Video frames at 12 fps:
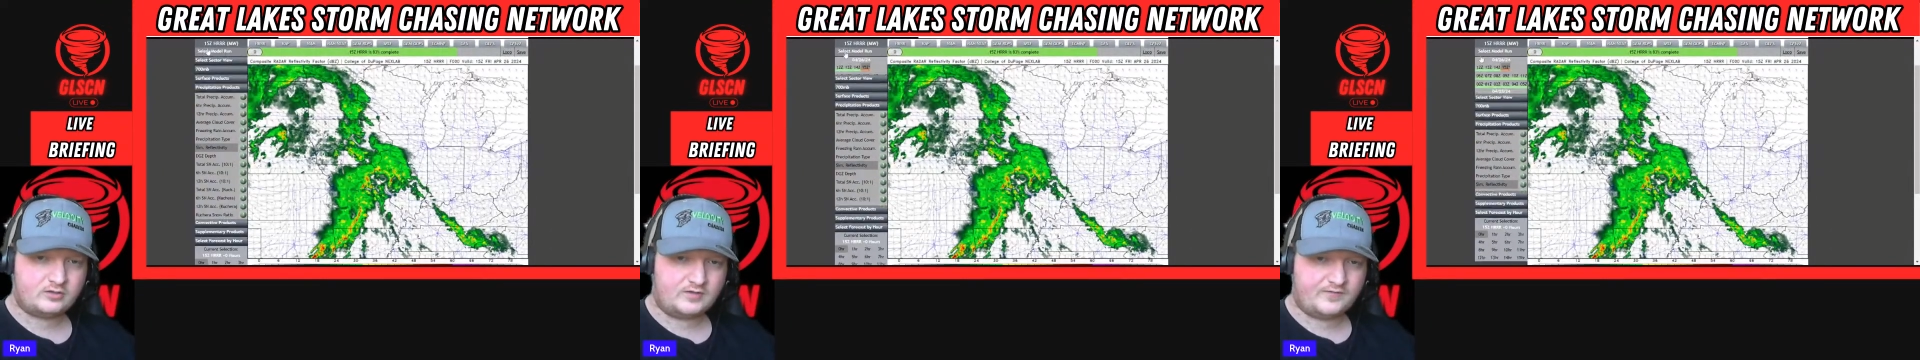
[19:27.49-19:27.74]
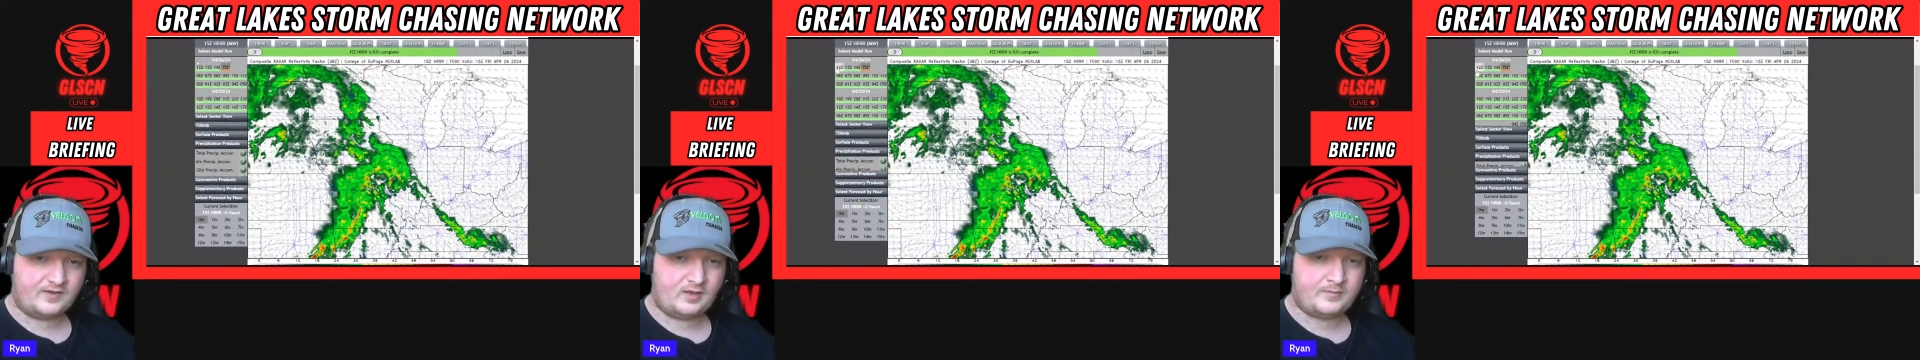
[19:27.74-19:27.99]

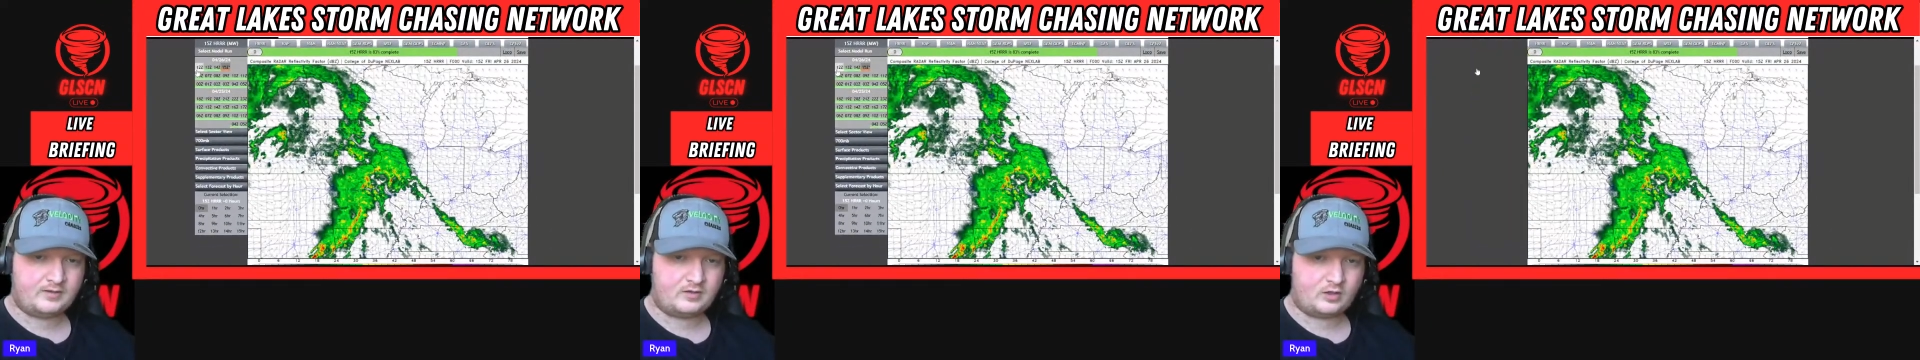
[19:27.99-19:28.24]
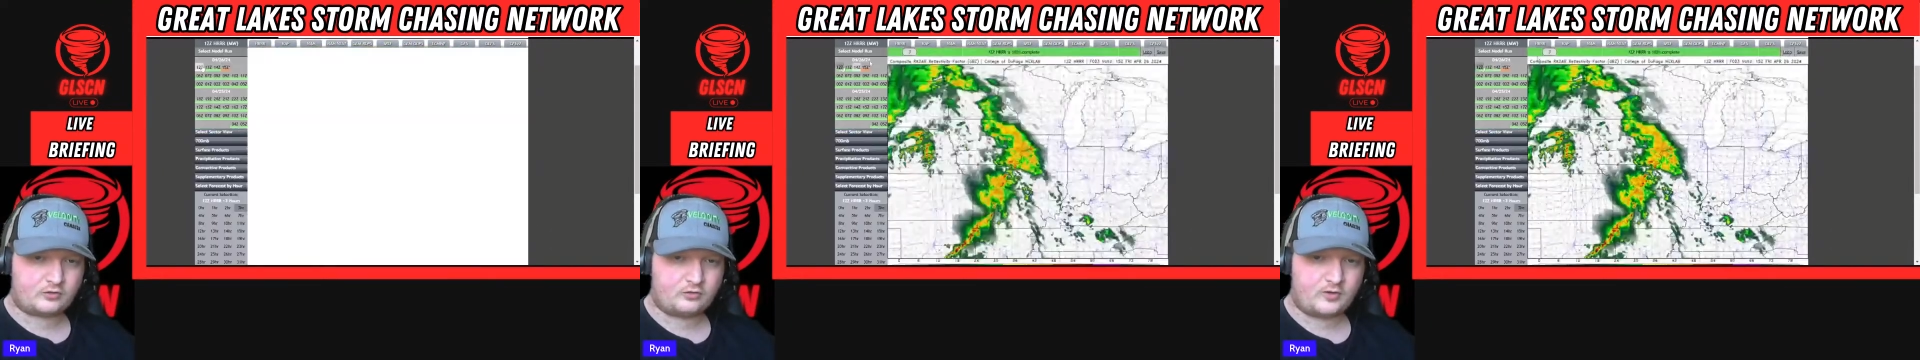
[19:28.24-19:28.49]
development
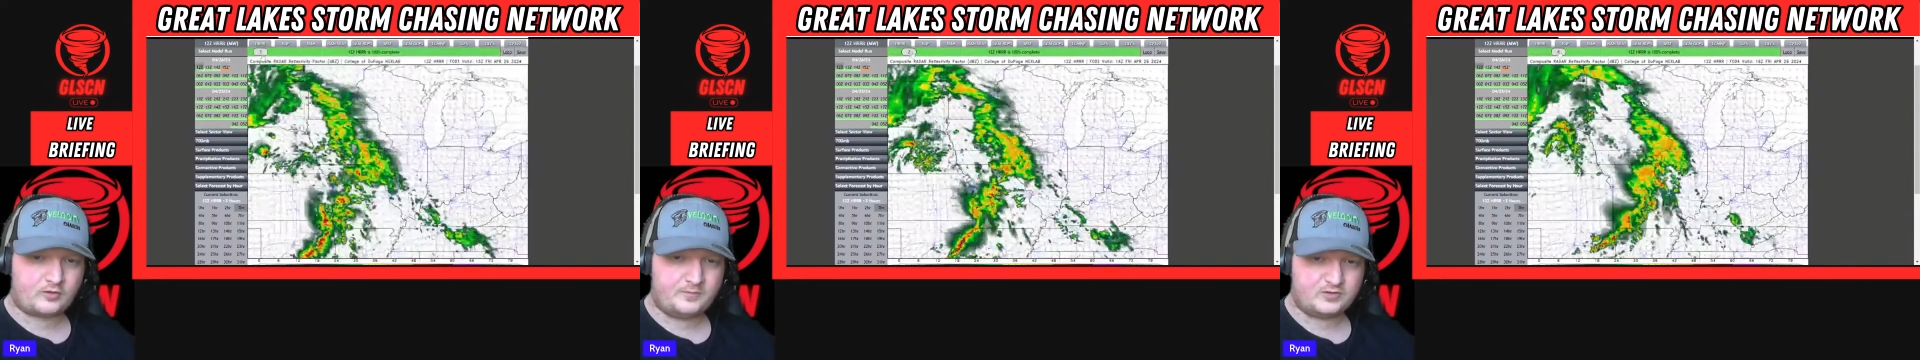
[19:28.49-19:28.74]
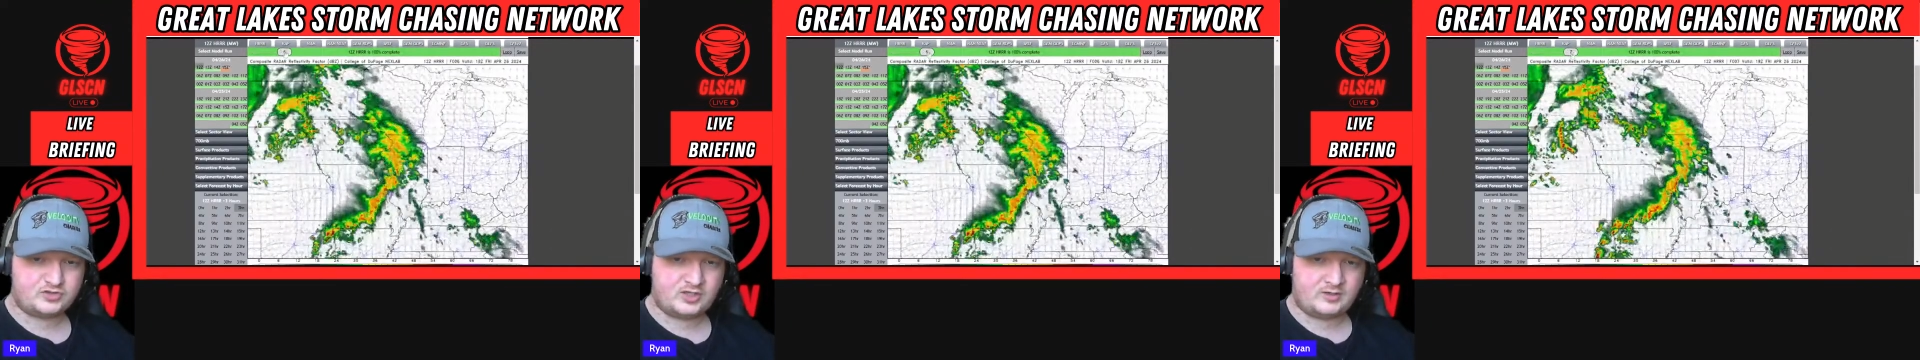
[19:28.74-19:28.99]
across
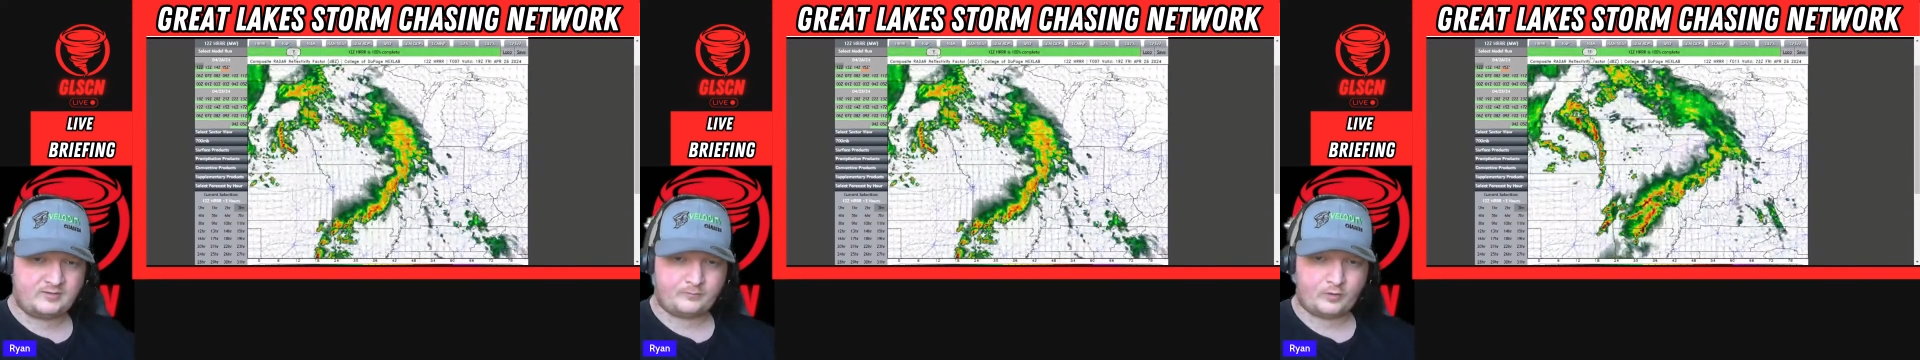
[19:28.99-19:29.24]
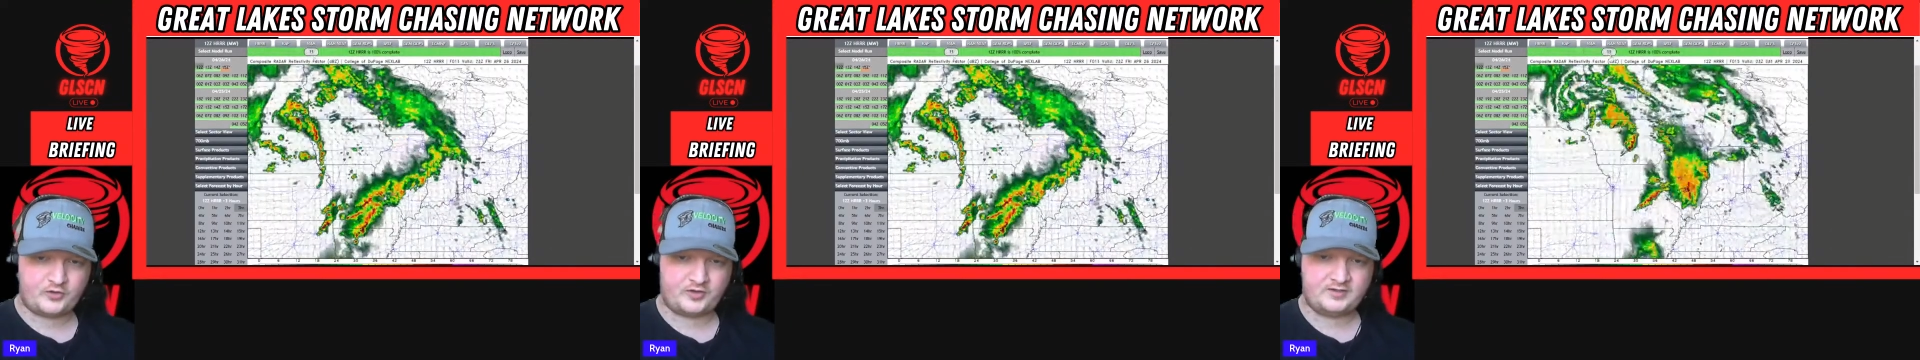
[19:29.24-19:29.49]
Michigan, even
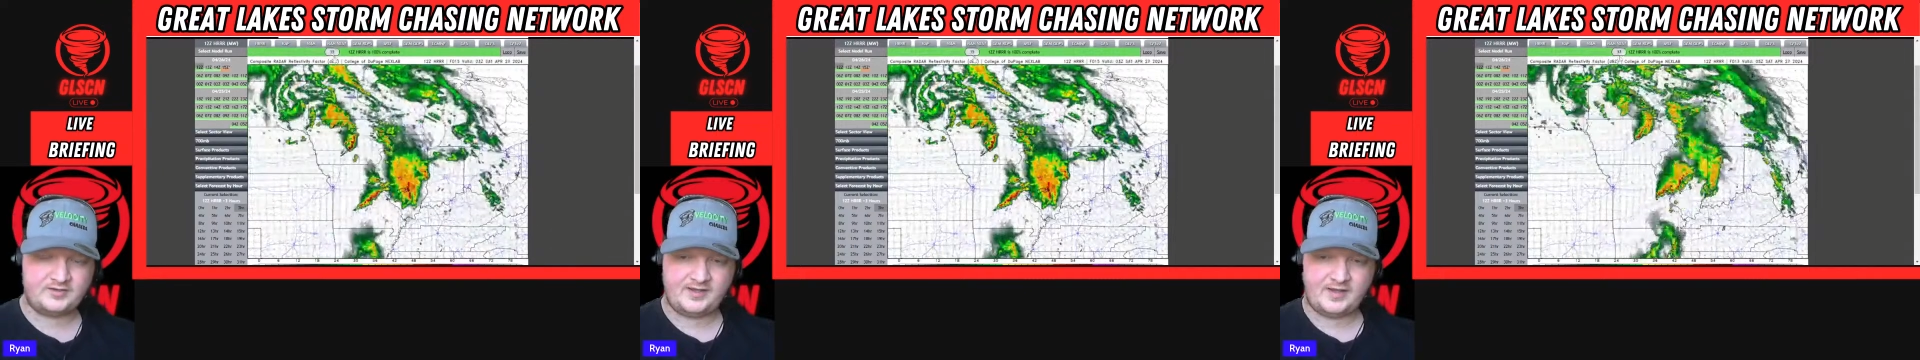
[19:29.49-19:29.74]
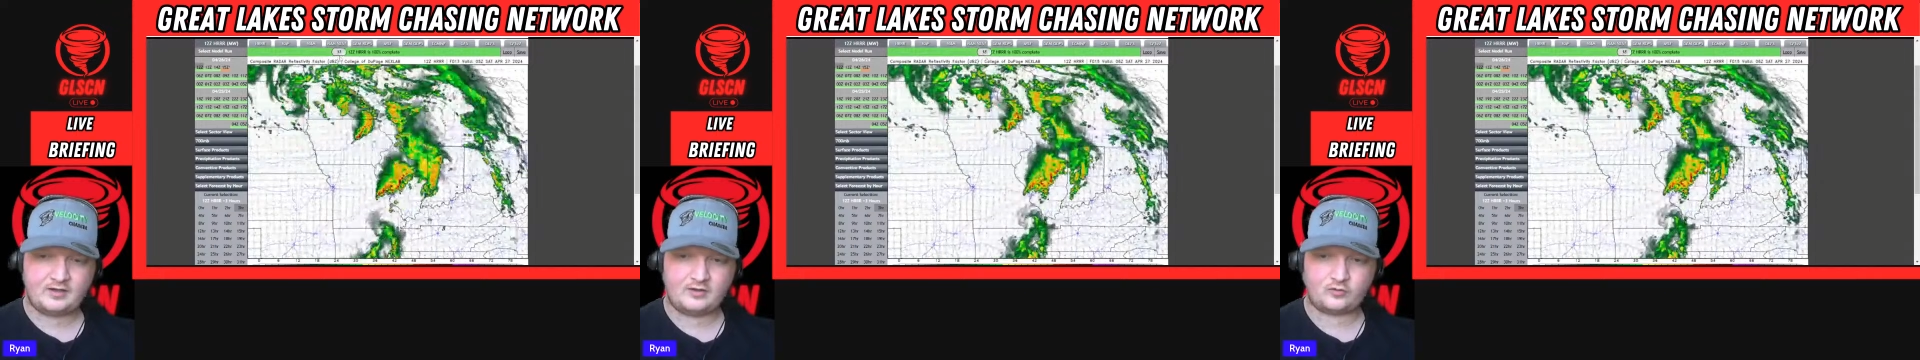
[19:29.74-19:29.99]
parts of
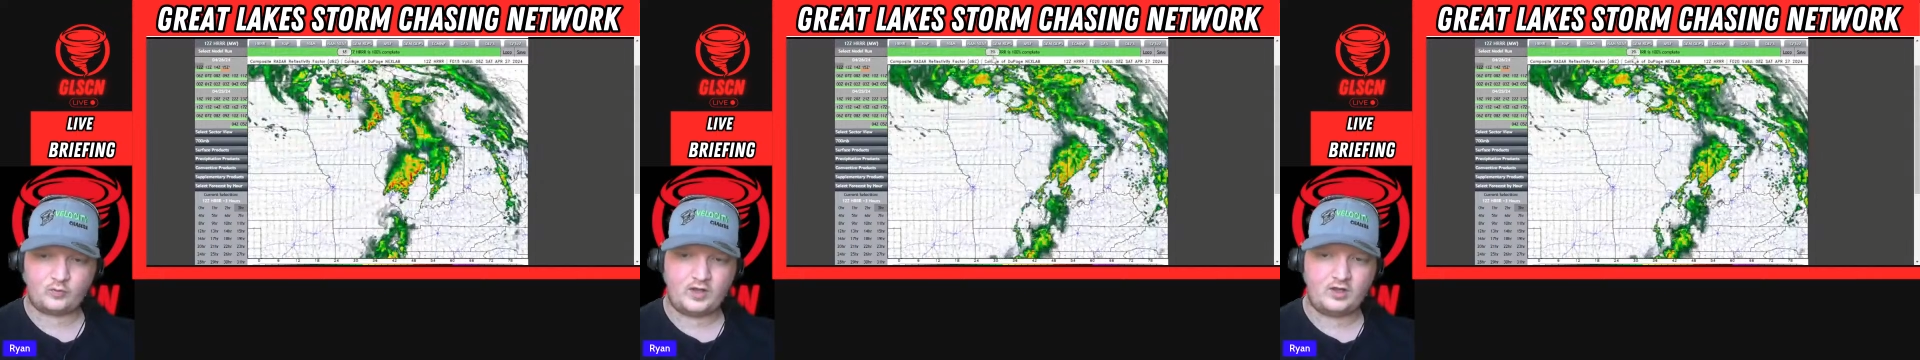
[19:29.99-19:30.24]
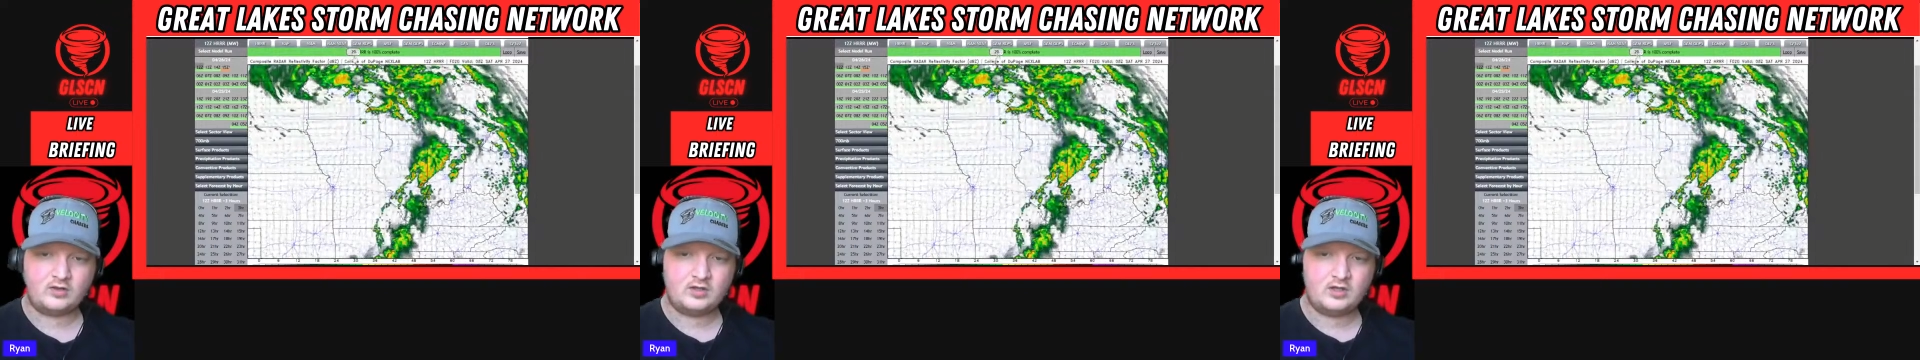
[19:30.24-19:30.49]
Indiana as well,